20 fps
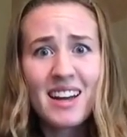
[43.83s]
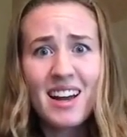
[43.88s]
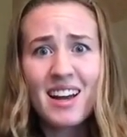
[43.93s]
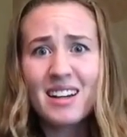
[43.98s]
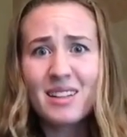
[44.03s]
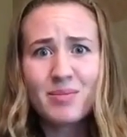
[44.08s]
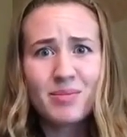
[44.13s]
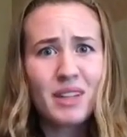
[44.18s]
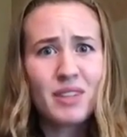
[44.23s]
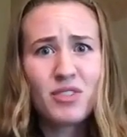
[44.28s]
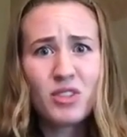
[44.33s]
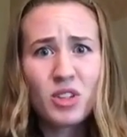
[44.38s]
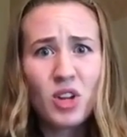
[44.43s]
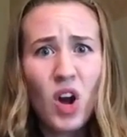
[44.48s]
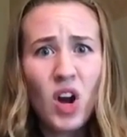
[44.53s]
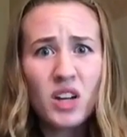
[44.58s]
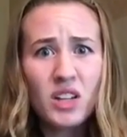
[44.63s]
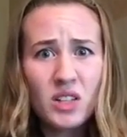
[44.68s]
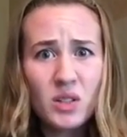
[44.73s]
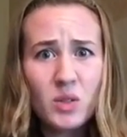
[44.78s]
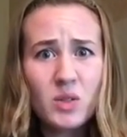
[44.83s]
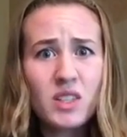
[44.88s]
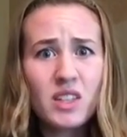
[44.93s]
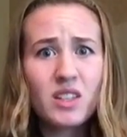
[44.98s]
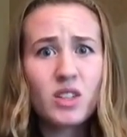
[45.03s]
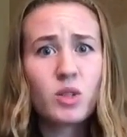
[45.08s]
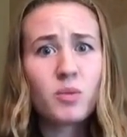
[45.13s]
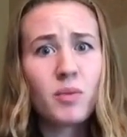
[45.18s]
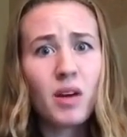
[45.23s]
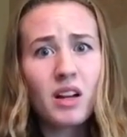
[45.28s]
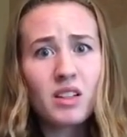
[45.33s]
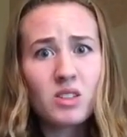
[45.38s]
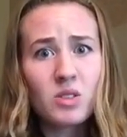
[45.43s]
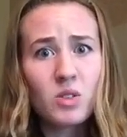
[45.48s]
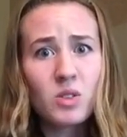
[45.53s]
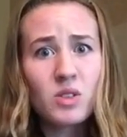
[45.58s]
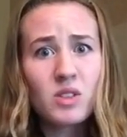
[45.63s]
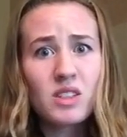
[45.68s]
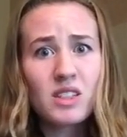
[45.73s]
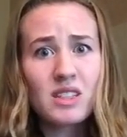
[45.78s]
If you're not using your
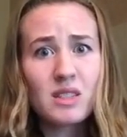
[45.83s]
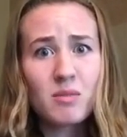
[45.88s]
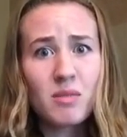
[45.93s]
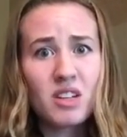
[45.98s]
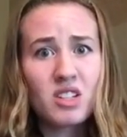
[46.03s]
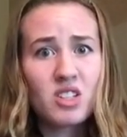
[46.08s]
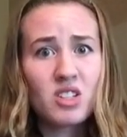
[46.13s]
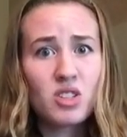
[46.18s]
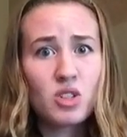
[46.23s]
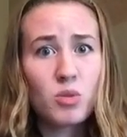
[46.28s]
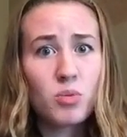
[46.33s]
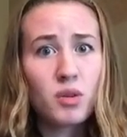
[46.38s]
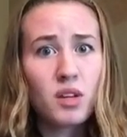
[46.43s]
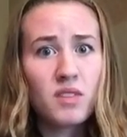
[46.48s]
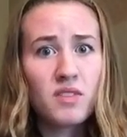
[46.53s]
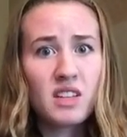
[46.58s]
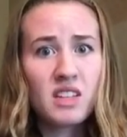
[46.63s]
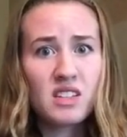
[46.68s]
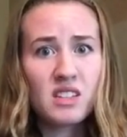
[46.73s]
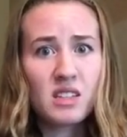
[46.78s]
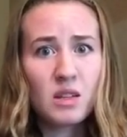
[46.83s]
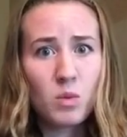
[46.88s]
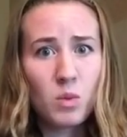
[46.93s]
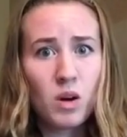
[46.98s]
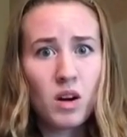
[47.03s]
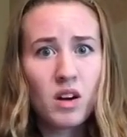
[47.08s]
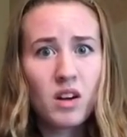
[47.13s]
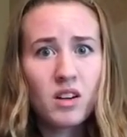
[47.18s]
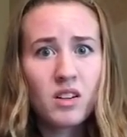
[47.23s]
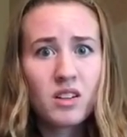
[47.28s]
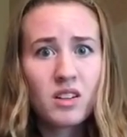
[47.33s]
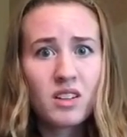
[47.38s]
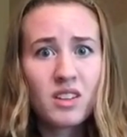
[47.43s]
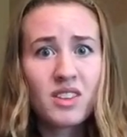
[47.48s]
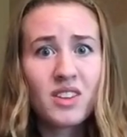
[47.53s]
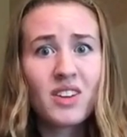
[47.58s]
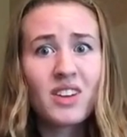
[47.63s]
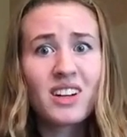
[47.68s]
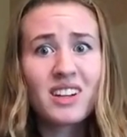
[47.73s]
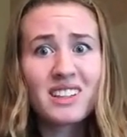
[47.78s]
muscles as much as you previously were,
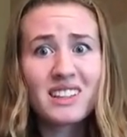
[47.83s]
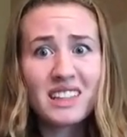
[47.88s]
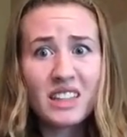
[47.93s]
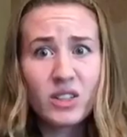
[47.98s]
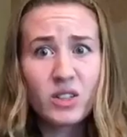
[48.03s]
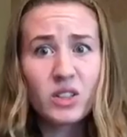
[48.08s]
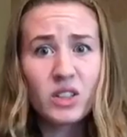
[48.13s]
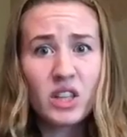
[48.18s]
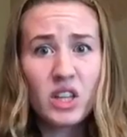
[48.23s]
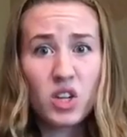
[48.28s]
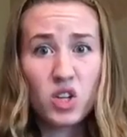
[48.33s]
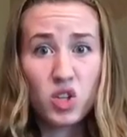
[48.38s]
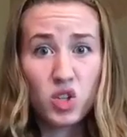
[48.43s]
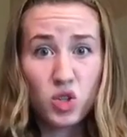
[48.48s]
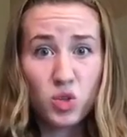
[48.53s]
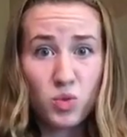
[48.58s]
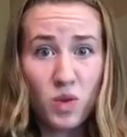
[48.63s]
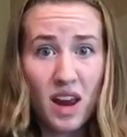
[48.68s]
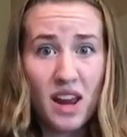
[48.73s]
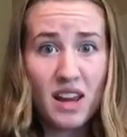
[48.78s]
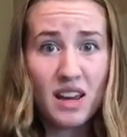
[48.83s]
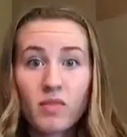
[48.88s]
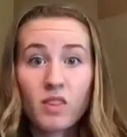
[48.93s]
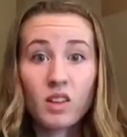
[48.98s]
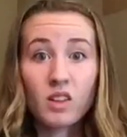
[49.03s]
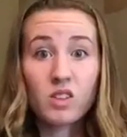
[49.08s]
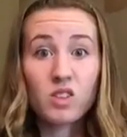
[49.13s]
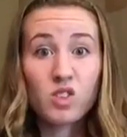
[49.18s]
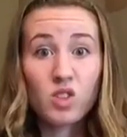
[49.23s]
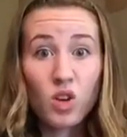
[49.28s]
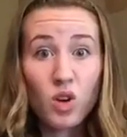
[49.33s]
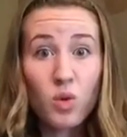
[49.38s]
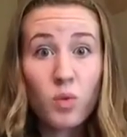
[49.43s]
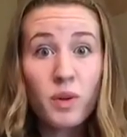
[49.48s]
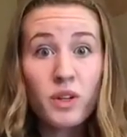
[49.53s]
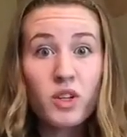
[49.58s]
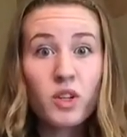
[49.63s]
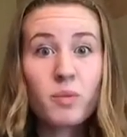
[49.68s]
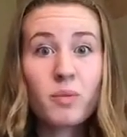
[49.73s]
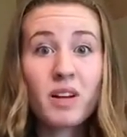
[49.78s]
they're gonna literally shrink. So
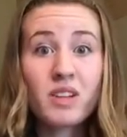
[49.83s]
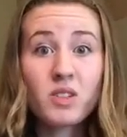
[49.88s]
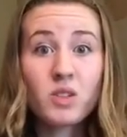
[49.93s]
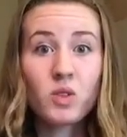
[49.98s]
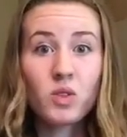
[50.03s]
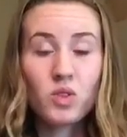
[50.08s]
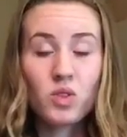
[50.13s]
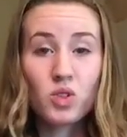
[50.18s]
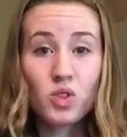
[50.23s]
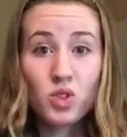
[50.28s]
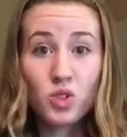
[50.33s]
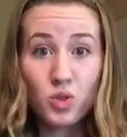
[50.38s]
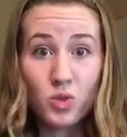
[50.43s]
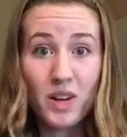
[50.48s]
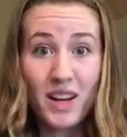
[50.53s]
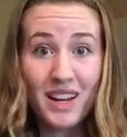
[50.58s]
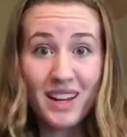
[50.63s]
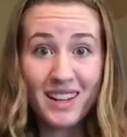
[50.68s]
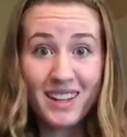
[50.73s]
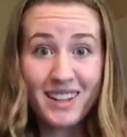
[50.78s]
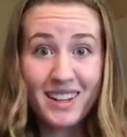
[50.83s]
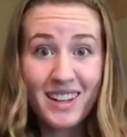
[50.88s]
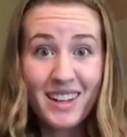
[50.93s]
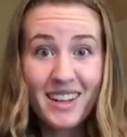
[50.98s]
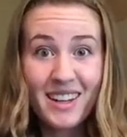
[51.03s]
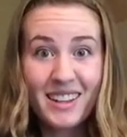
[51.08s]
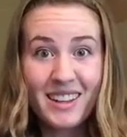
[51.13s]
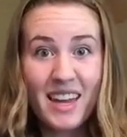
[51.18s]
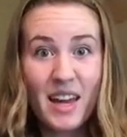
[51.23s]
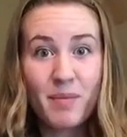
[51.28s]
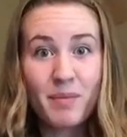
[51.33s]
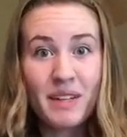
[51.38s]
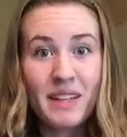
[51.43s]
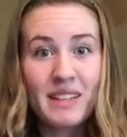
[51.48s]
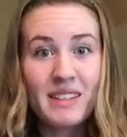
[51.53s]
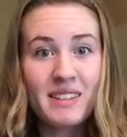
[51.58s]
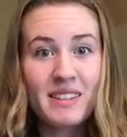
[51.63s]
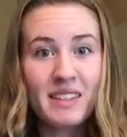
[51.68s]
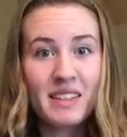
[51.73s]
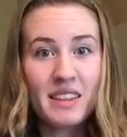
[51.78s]
when your muscles shrink, that
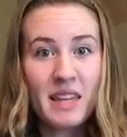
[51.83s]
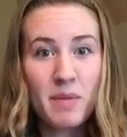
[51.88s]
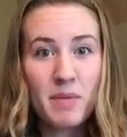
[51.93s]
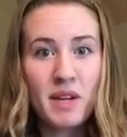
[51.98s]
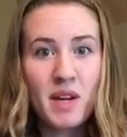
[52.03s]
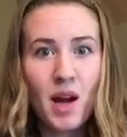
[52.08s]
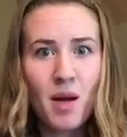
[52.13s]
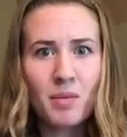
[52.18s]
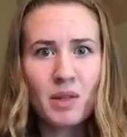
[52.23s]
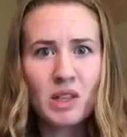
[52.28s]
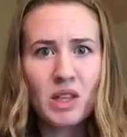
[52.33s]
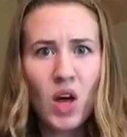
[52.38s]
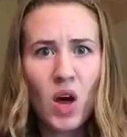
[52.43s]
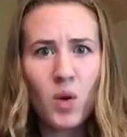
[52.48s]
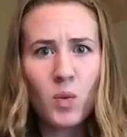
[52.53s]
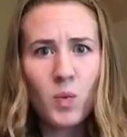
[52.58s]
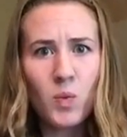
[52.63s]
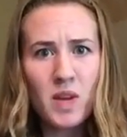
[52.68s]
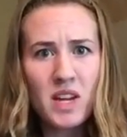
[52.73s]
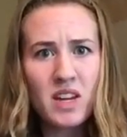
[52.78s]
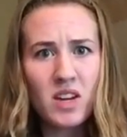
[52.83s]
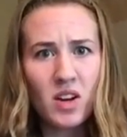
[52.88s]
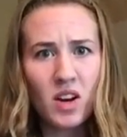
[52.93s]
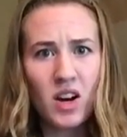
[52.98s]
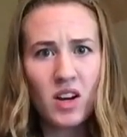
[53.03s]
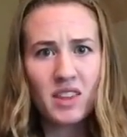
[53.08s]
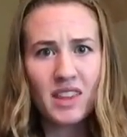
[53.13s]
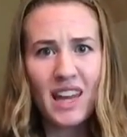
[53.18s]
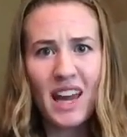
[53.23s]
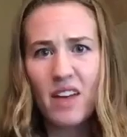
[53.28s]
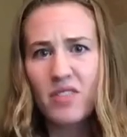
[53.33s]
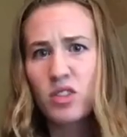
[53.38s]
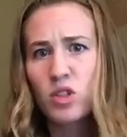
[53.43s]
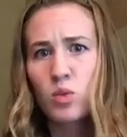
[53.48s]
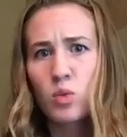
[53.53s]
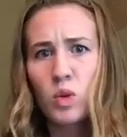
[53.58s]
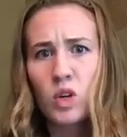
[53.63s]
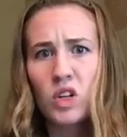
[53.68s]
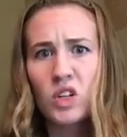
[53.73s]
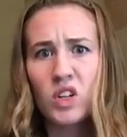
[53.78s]
means that they become a lot weaker. They have
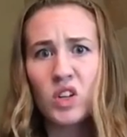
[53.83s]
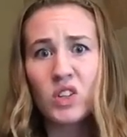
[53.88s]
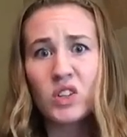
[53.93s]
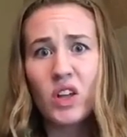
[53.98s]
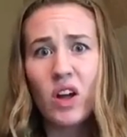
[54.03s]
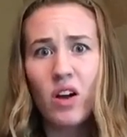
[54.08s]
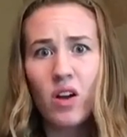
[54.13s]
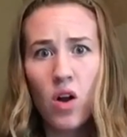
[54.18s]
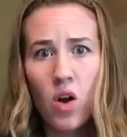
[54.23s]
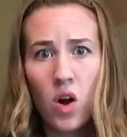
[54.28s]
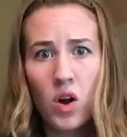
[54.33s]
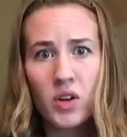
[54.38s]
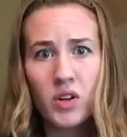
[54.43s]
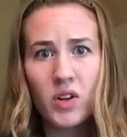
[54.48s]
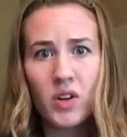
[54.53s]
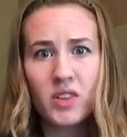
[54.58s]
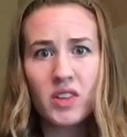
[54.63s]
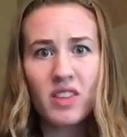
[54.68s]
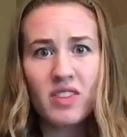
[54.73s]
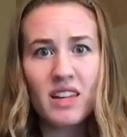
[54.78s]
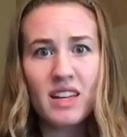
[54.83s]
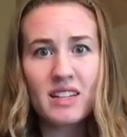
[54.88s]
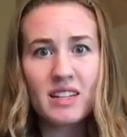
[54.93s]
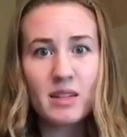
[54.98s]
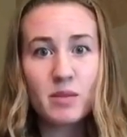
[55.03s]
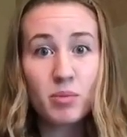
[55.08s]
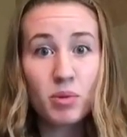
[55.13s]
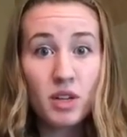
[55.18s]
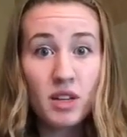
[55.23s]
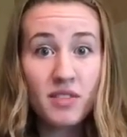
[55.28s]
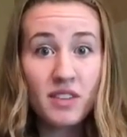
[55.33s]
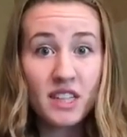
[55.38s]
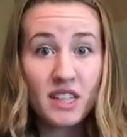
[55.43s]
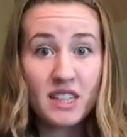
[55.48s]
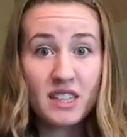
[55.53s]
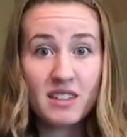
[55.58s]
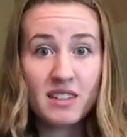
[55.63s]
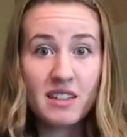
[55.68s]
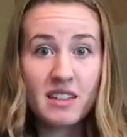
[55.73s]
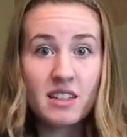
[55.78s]
to work a lot harder than they did
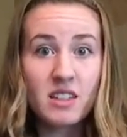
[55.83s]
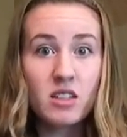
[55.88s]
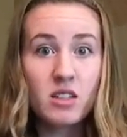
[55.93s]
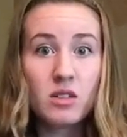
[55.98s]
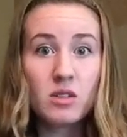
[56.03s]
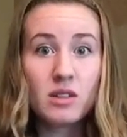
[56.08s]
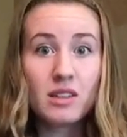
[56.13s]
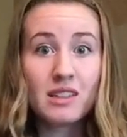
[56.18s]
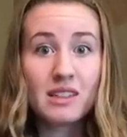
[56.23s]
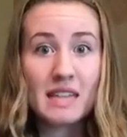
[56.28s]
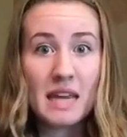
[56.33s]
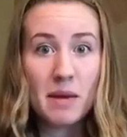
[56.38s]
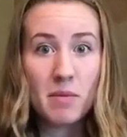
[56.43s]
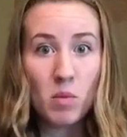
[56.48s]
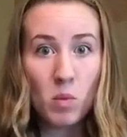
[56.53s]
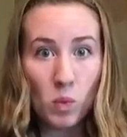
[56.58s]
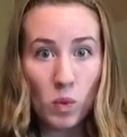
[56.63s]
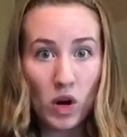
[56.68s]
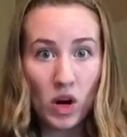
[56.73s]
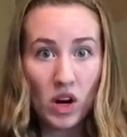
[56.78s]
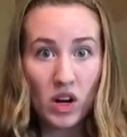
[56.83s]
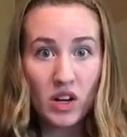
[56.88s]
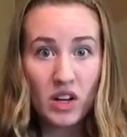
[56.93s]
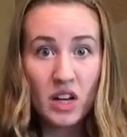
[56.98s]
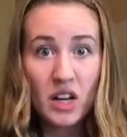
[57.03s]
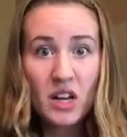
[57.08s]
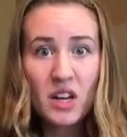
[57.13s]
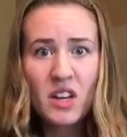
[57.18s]
previously to do the same work.